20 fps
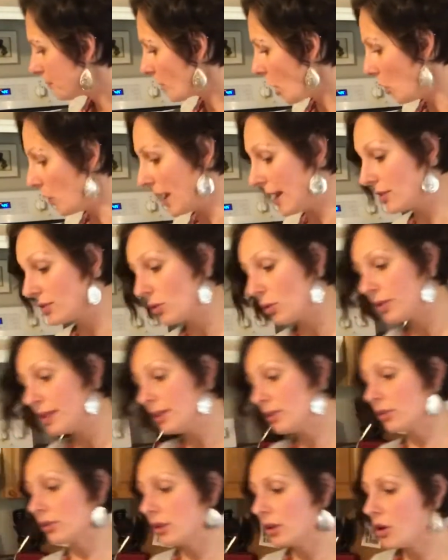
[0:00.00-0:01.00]
Okay, so
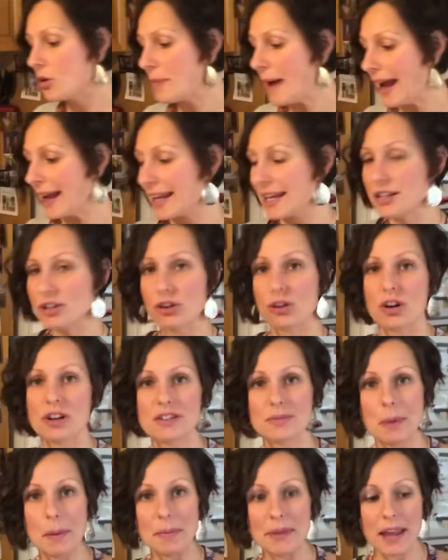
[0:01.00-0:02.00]
these are gonna go back in to
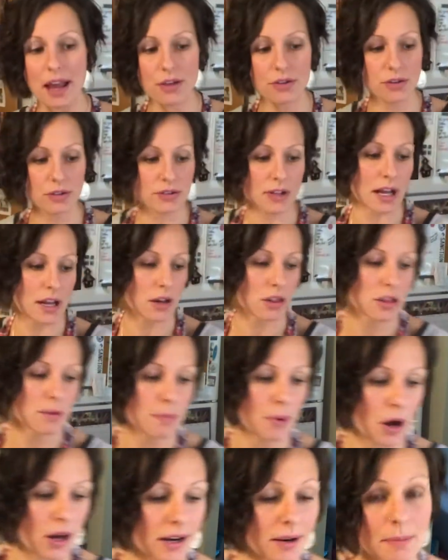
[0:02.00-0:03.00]
crisp up the other side on the
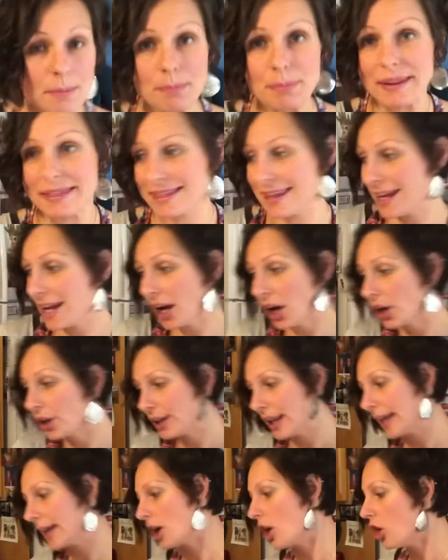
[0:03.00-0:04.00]
bottom, but they are
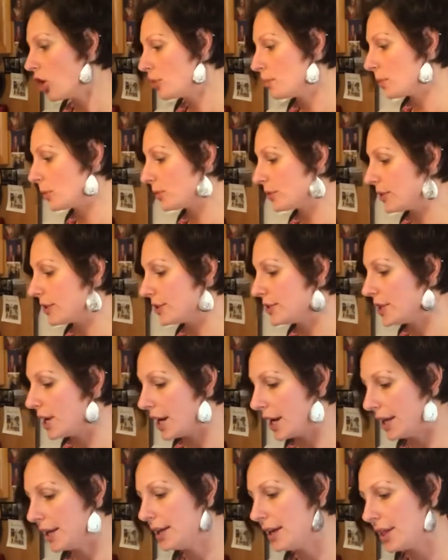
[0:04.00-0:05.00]
like almost
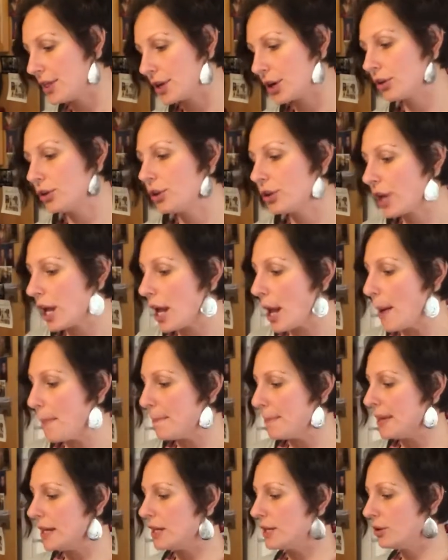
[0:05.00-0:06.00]
done. They're looking
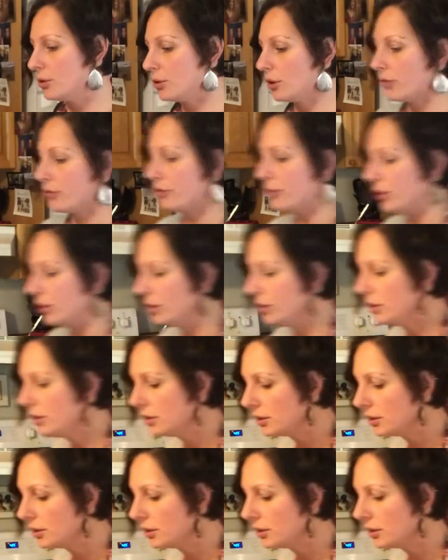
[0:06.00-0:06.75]
beautiful.